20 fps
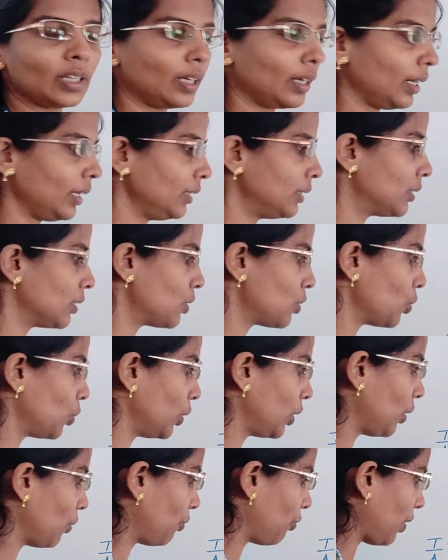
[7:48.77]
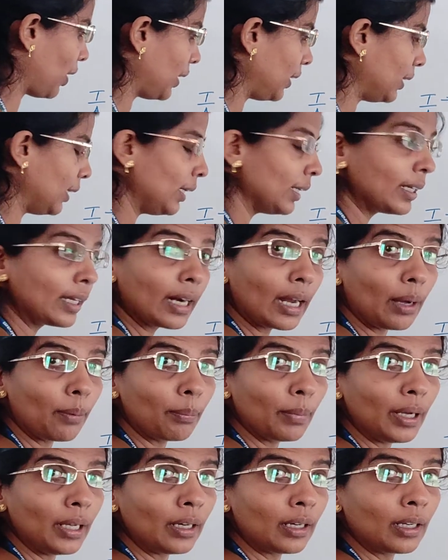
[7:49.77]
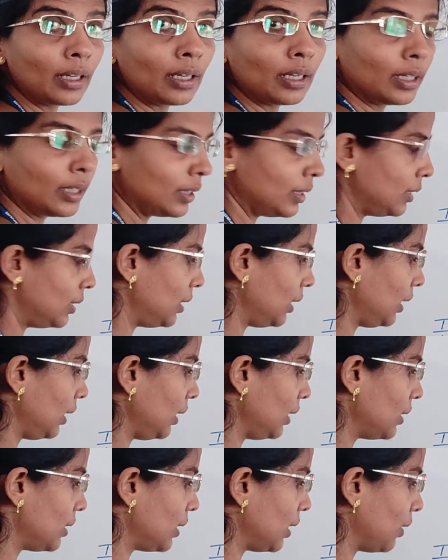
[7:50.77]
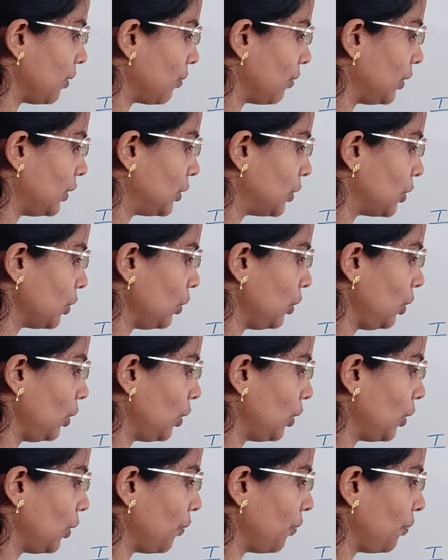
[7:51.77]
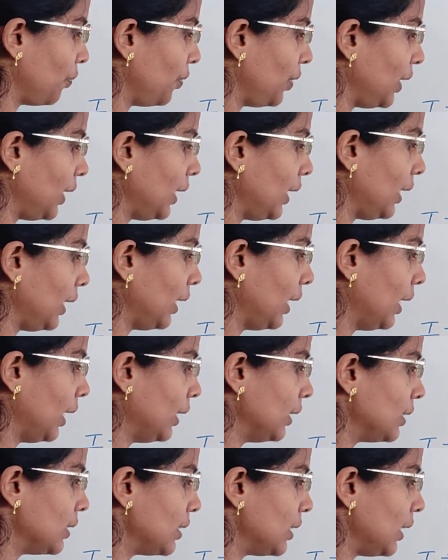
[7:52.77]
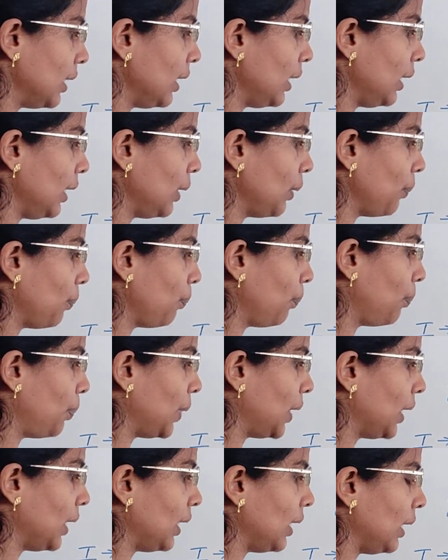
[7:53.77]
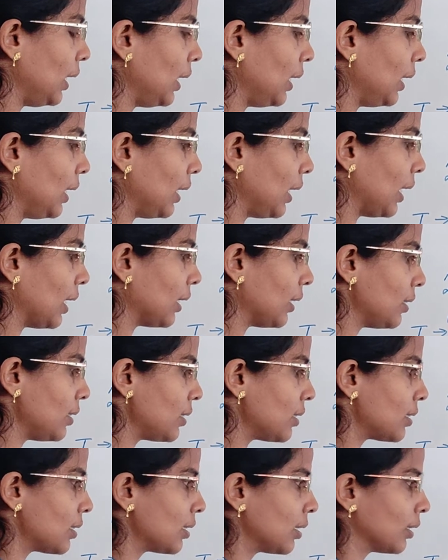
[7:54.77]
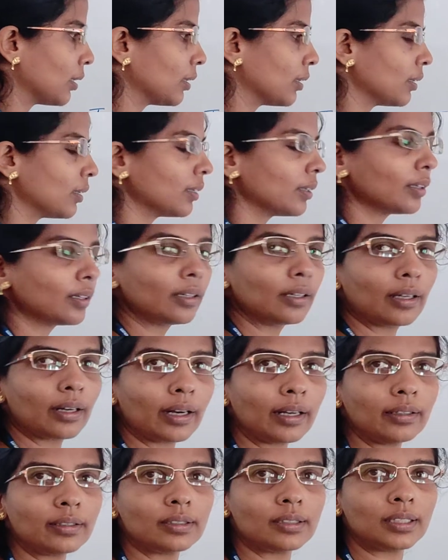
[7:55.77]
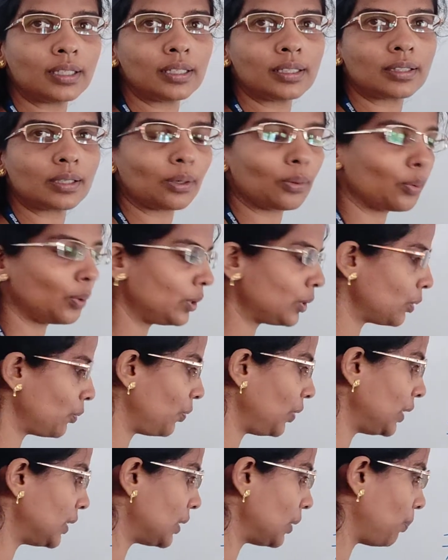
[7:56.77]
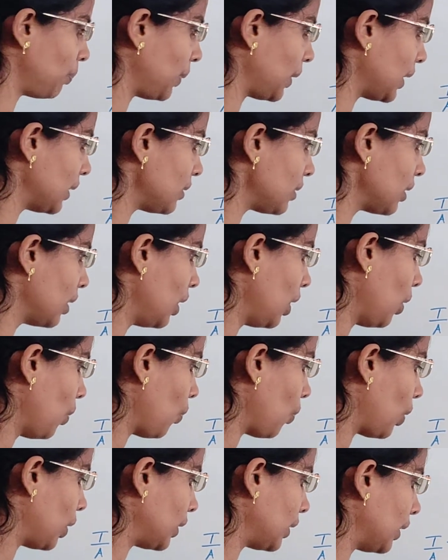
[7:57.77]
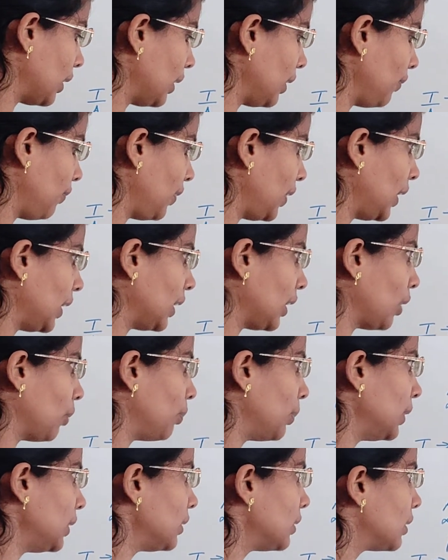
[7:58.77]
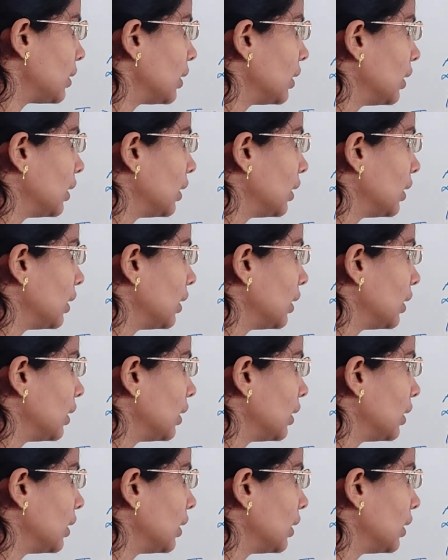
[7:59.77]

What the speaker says: Right? So your final grammar, G is equal to V T P S. Right? G is equal to V T P S. What are the variables?